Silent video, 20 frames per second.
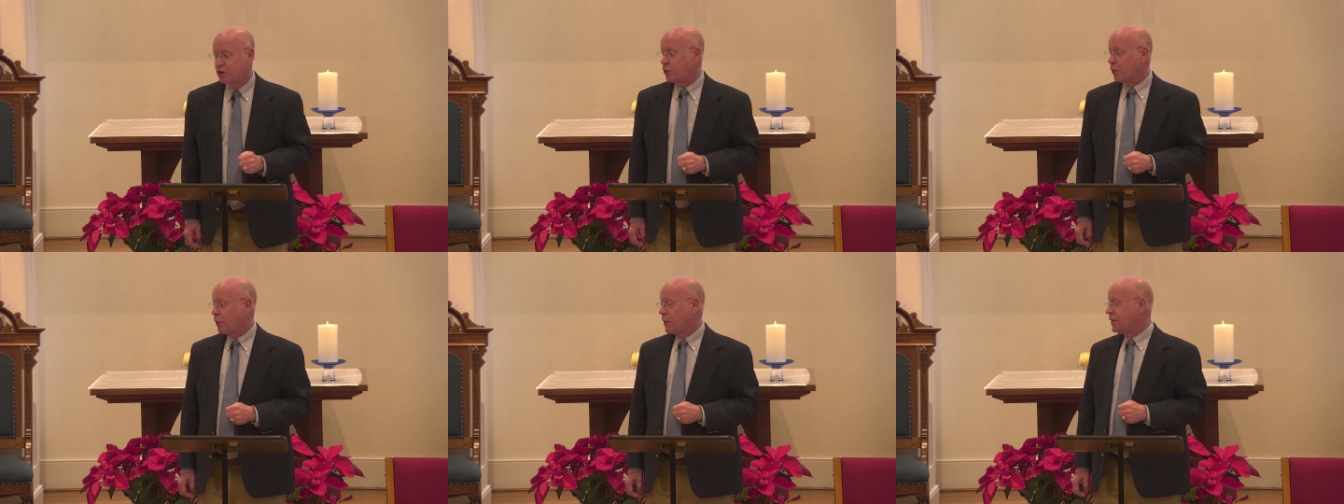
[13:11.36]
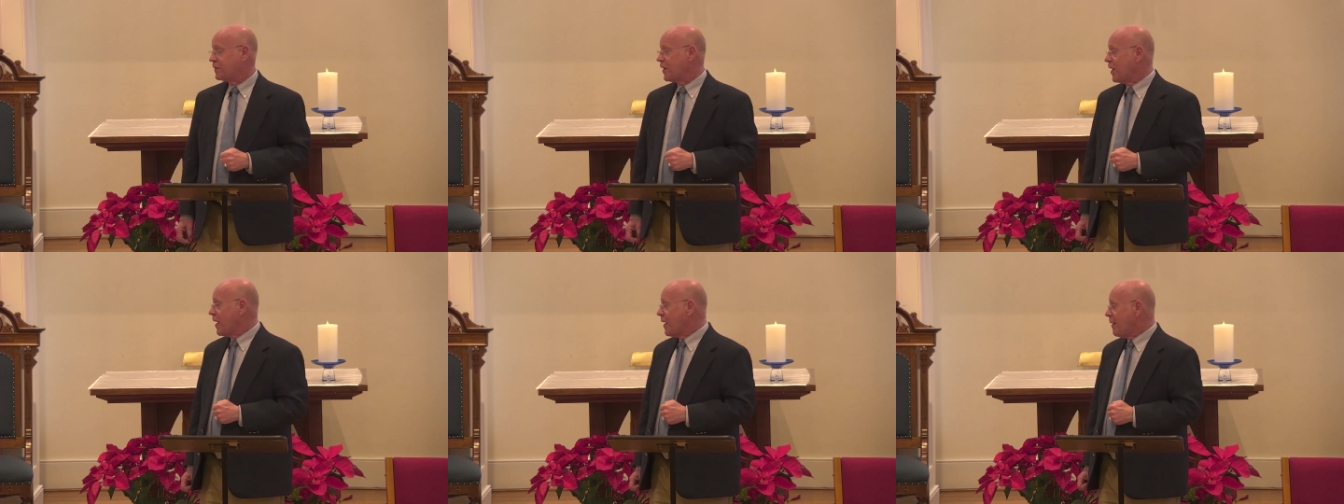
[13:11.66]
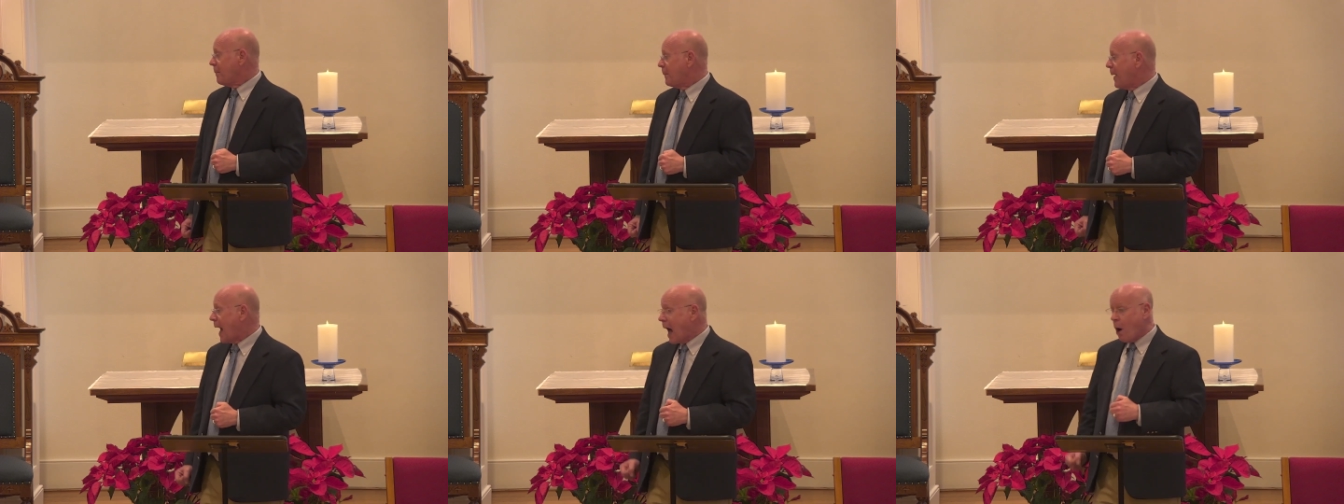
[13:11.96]
a choice.
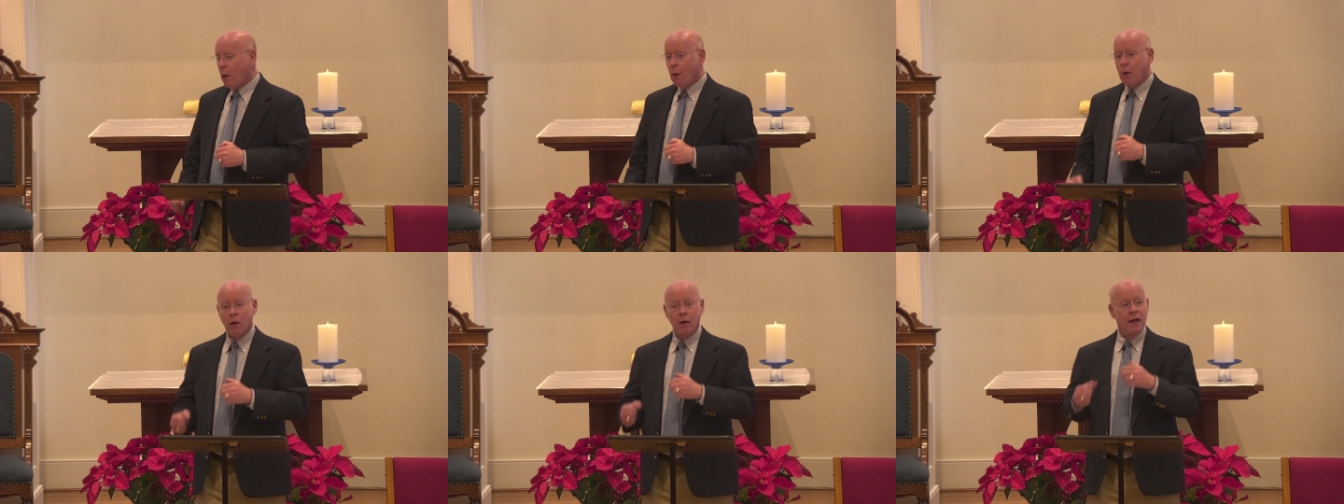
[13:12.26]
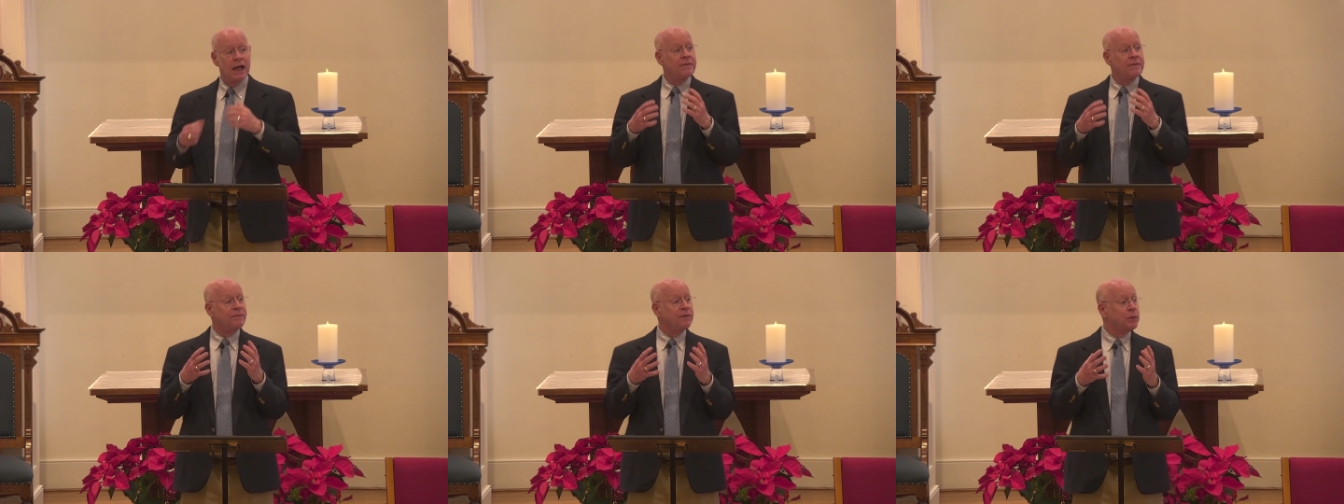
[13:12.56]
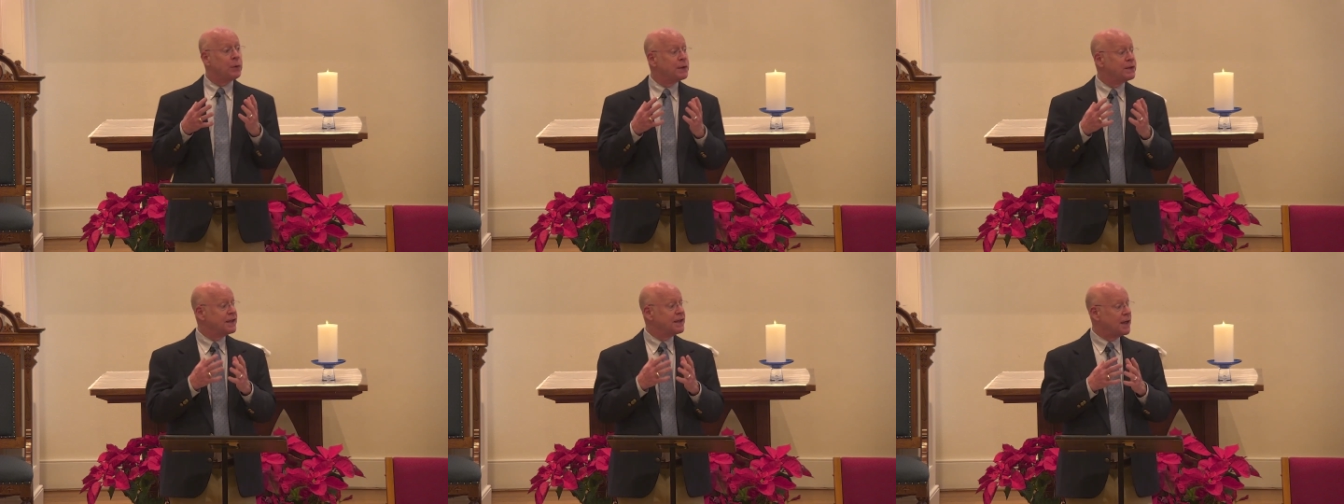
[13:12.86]
Power,
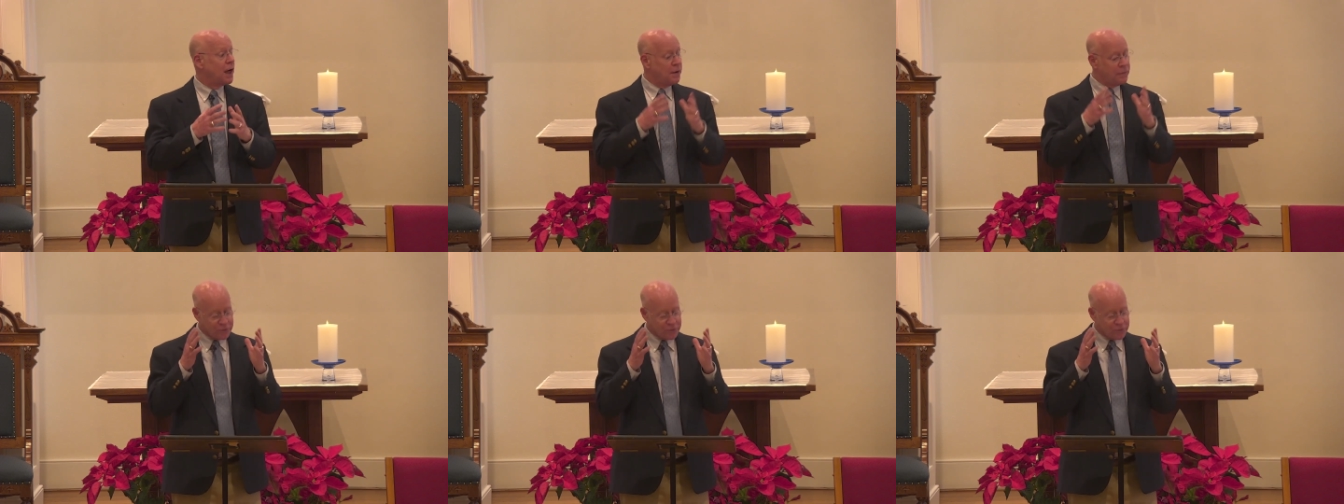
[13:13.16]
influencing